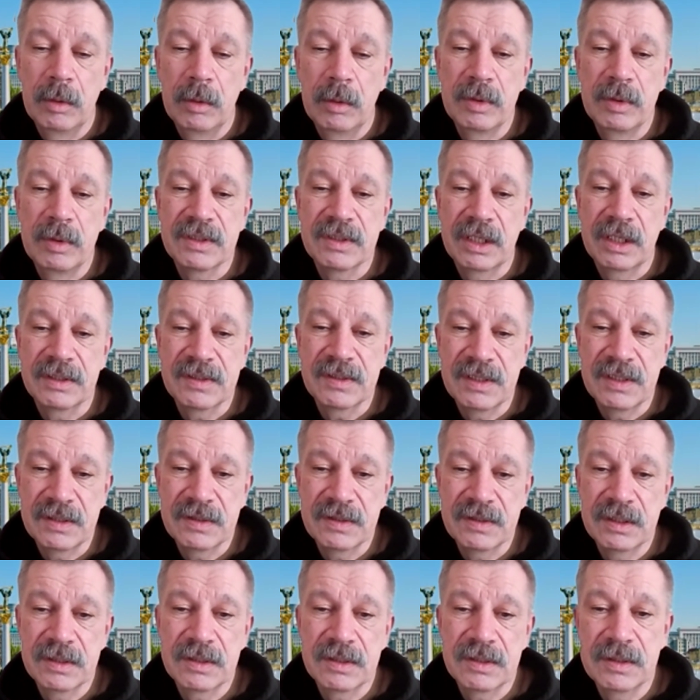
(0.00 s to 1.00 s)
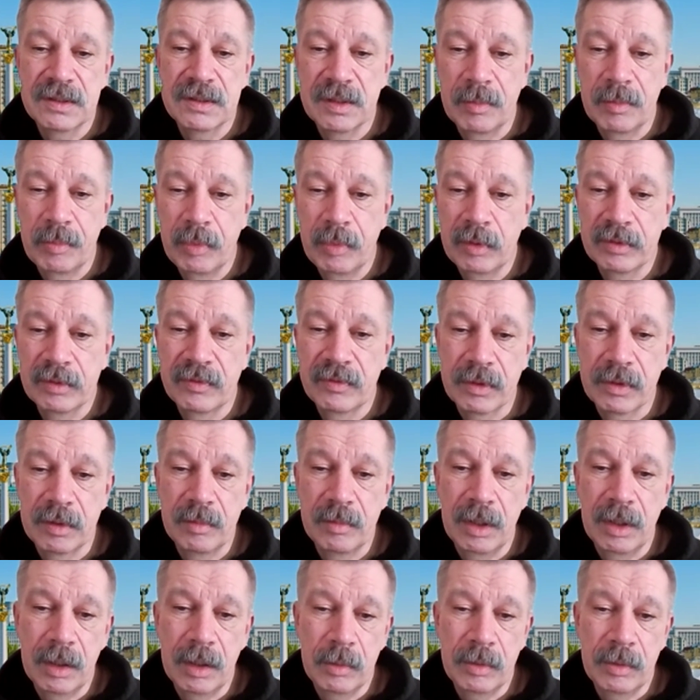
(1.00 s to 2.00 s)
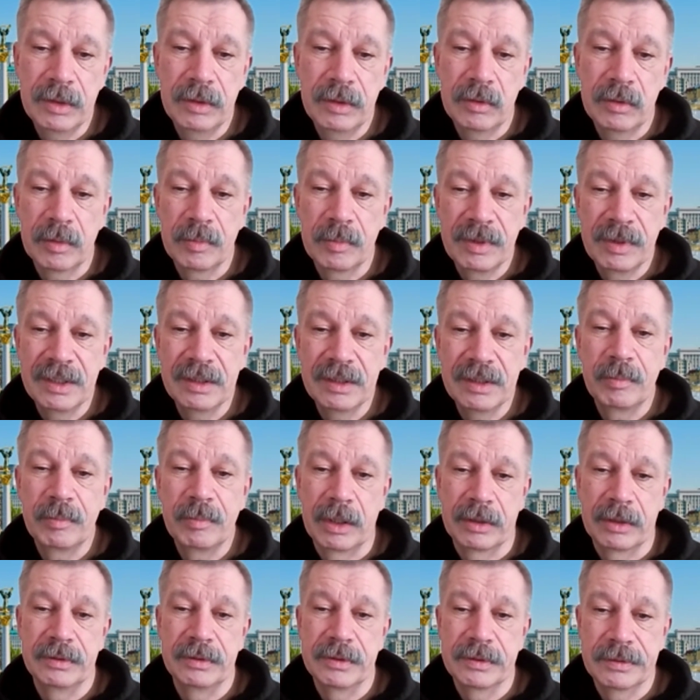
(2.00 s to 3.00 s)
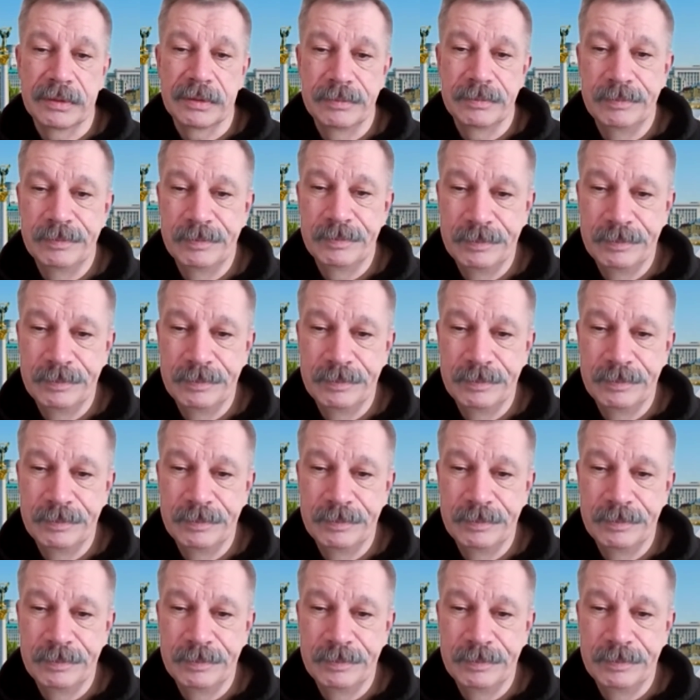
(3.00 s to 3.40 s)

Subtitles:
with the assistance and support from our European partners.